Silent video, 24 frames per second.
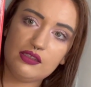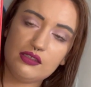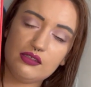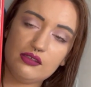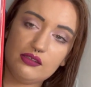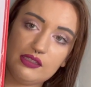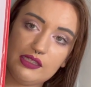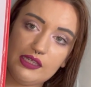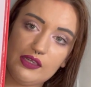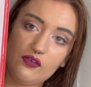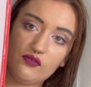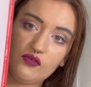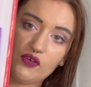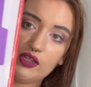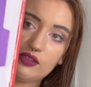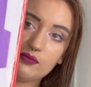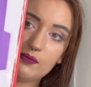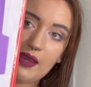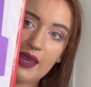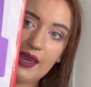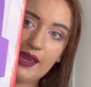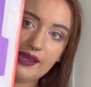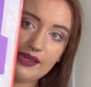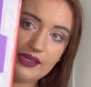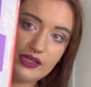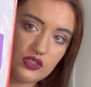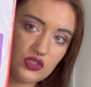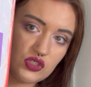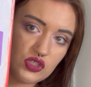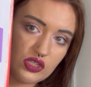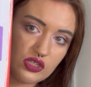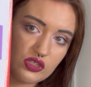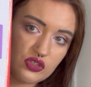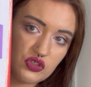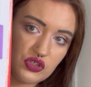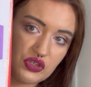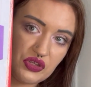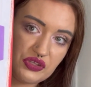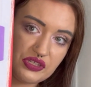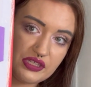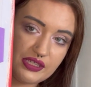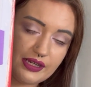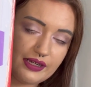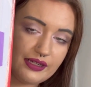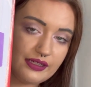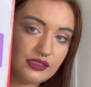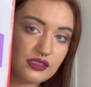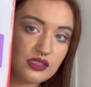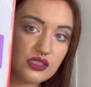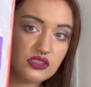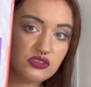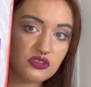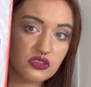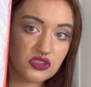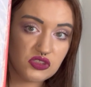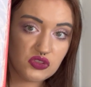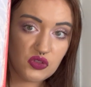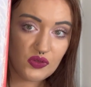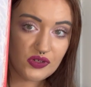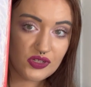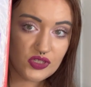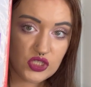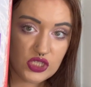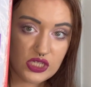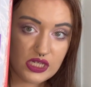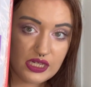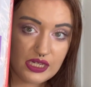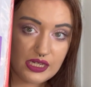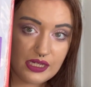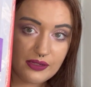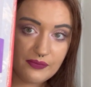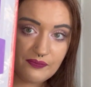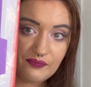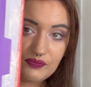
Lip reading: the front page just saying sociology,